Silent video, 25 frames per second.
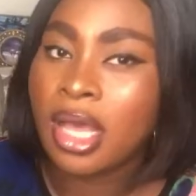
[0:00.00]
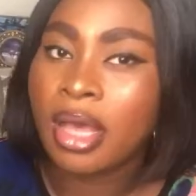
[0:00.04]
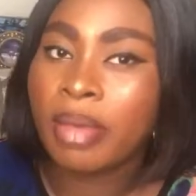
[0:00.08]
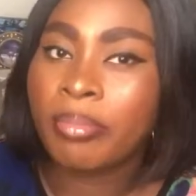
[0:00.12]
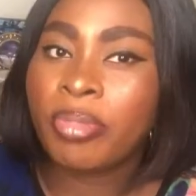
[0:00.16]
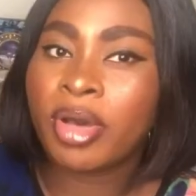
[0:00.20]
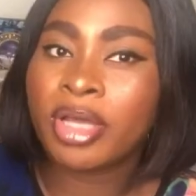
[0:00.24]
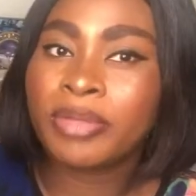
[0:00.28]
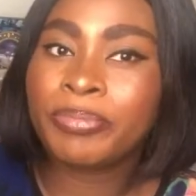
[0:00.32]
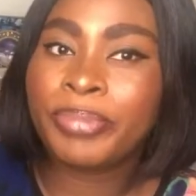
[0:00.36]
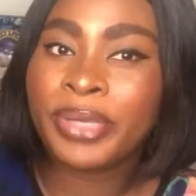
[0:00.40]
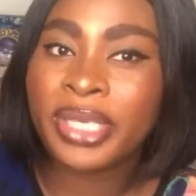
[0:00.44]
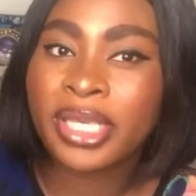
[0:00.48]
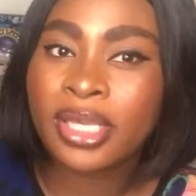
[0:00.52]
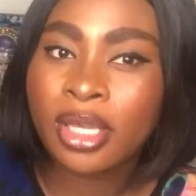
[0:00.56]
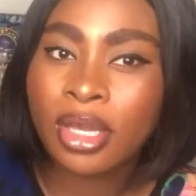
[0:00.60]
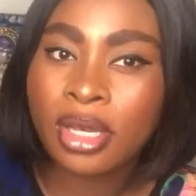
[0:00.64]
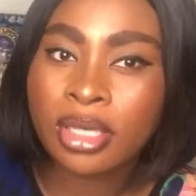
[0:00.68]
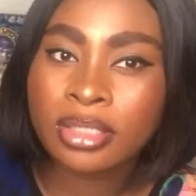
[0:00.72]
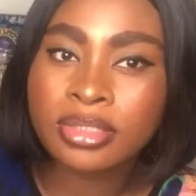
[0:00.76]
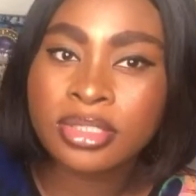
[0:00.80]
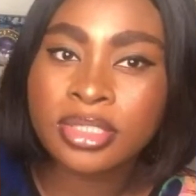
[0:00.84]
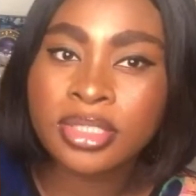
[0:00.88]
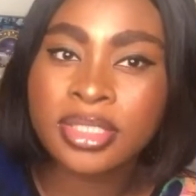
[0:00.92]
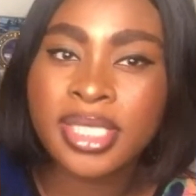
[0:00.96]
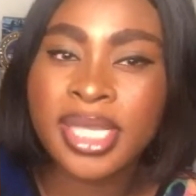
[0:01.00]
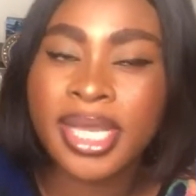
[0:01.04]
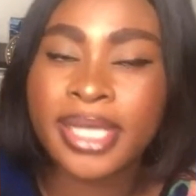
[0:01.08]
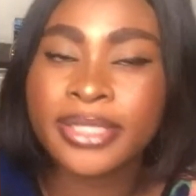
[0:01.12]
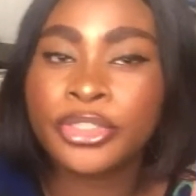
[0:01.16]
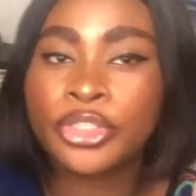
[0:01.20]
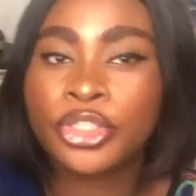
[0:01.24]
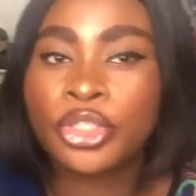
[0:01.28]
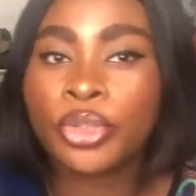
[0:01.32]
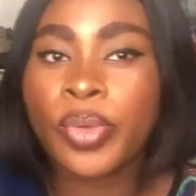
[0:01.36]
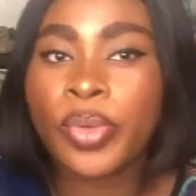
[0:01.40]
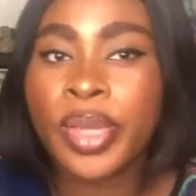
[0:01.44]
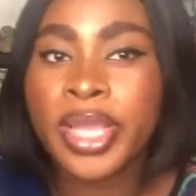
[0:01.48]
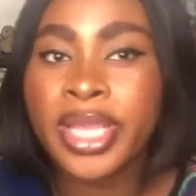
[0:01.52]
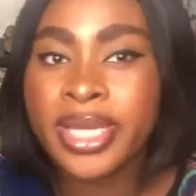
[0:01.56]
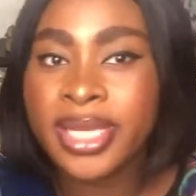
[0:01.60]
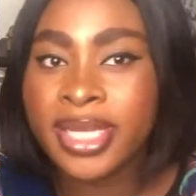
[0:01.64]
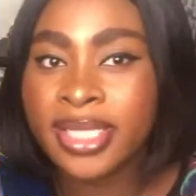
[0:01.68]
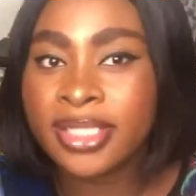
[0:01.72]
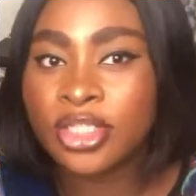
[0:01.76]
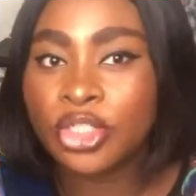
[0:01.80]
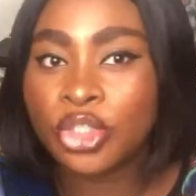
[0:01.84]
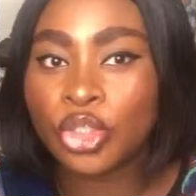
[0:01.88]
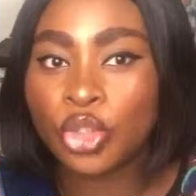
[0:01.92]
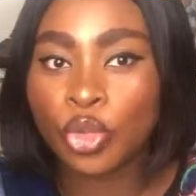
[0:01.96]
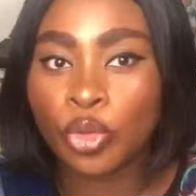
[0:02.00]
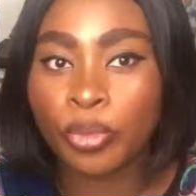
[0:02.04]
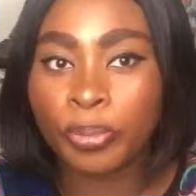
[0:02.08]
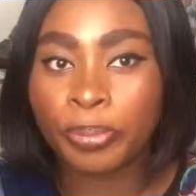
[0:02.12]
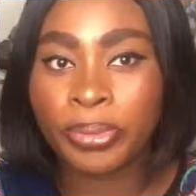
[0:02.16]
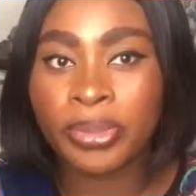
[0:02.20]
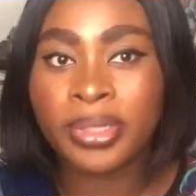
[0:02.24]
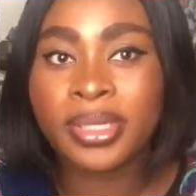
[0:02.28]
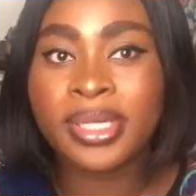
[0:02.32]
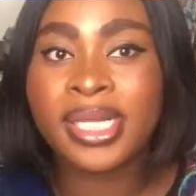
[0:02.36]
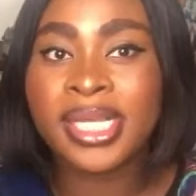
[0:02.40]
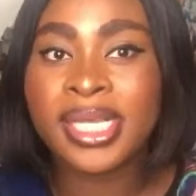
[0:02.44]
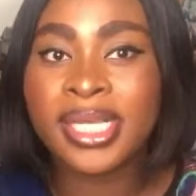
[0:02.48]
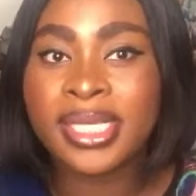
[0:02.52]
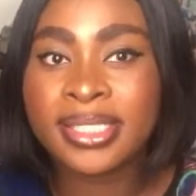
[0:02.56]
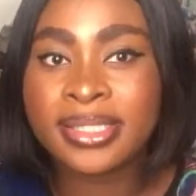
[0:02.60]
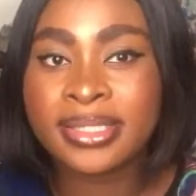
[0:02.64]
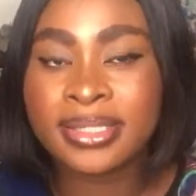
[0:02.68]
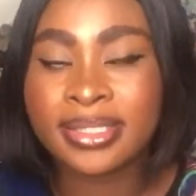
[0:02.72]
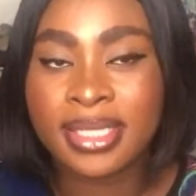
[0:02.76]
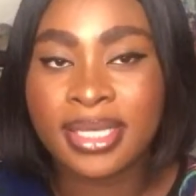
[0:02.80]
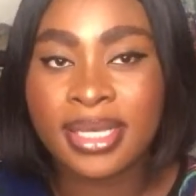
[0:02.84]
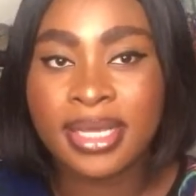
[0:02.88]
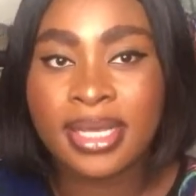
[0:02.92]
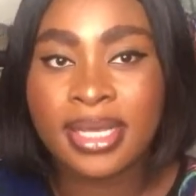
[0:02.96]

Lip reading: but because they're doing it to please